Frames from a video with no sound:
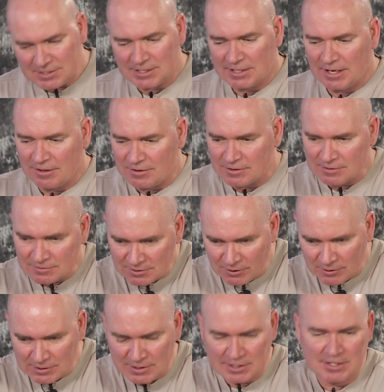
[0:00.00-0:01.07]
together
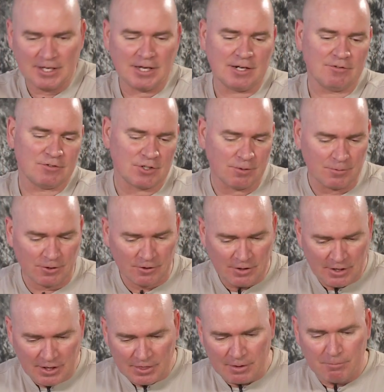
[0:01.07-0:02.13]
going to the negative terminal,
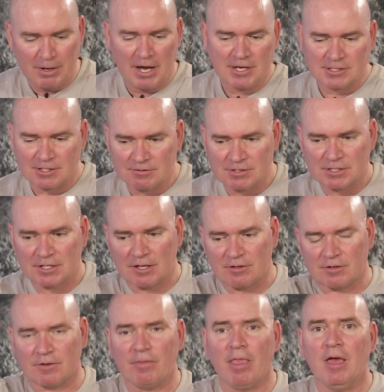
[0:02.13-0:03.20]
the positives
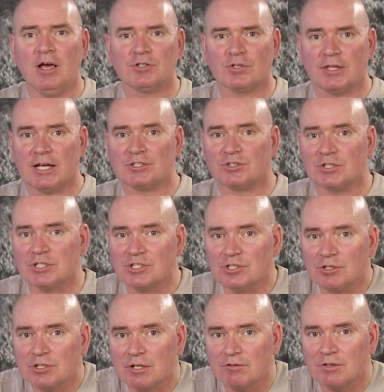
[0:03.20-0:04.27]
together. So that's going to
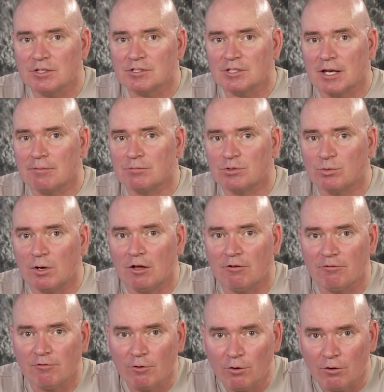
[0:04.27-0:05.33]
still give you the same
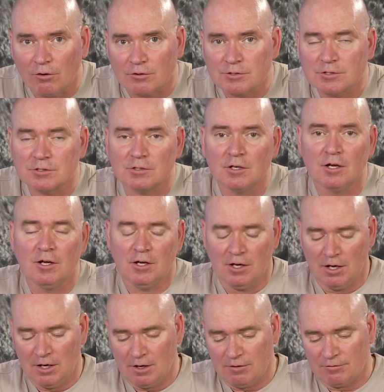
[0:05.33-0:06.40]
12 volts
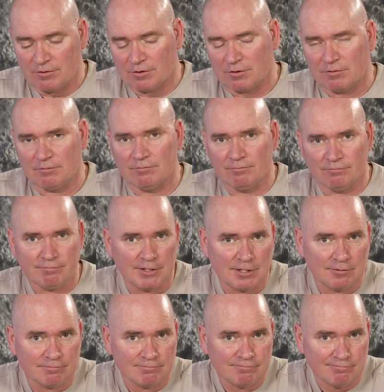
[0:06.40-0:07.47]
of your
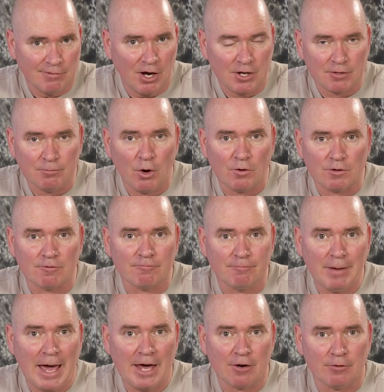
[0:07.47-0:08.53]
automotive
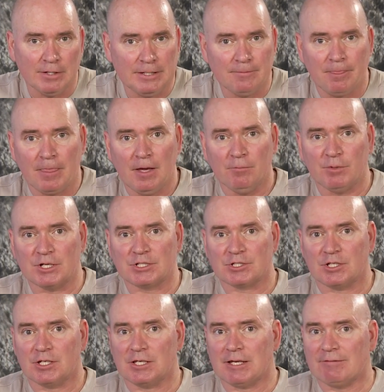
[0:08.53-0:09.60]
battery, but it's
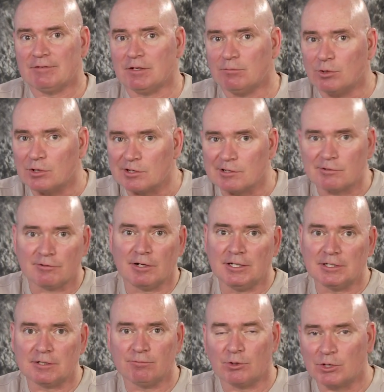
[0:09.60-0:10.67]
going to give you more
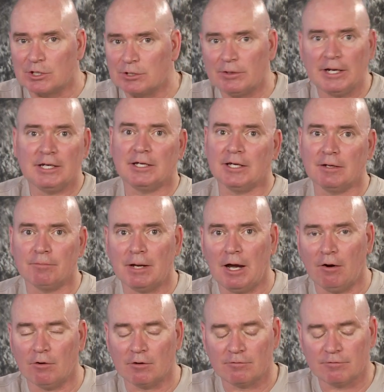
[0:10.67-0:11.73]
grunt, more cranking power